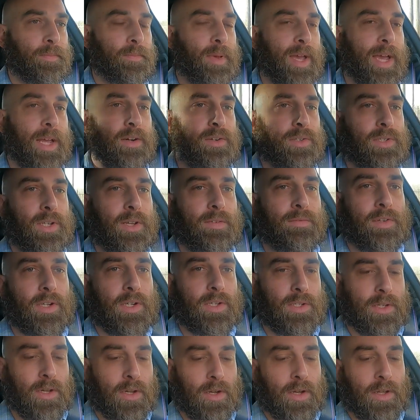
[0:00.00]
paddle
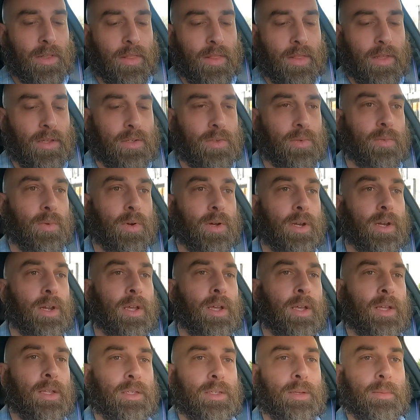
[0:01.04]
shifters on this one
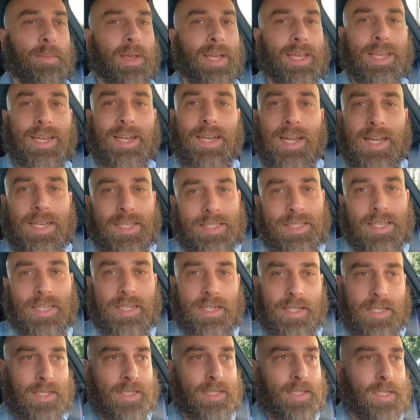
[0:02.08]
to make it nice
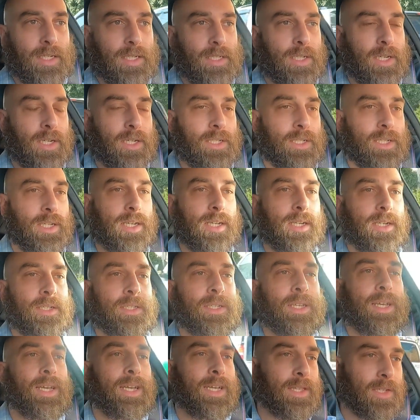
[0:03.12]
and easy to change gears,
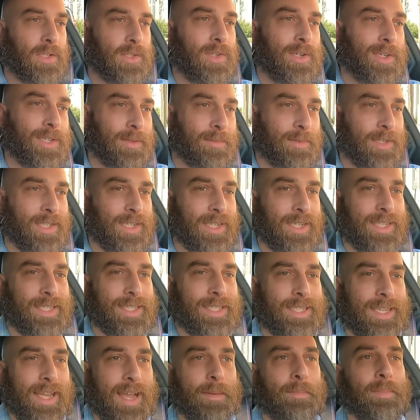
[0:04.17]
and the transmission is
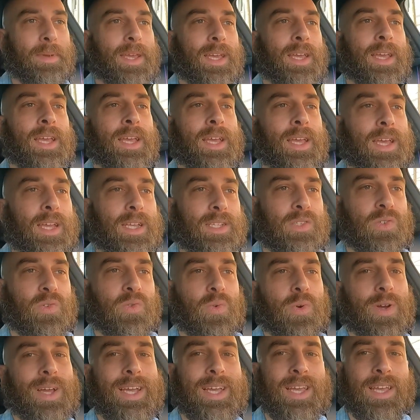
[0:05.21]
snappy, it's
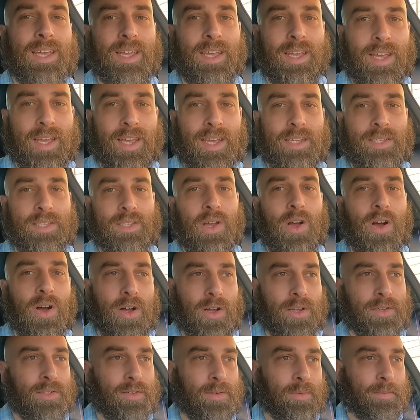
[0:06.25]
quick, it's
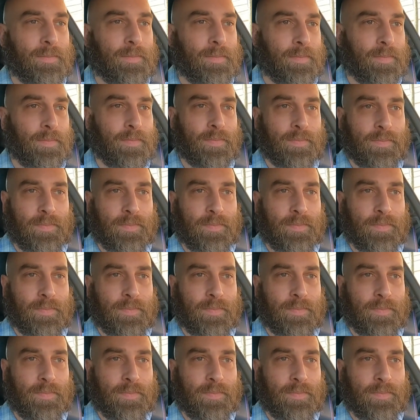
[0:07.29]
awesome.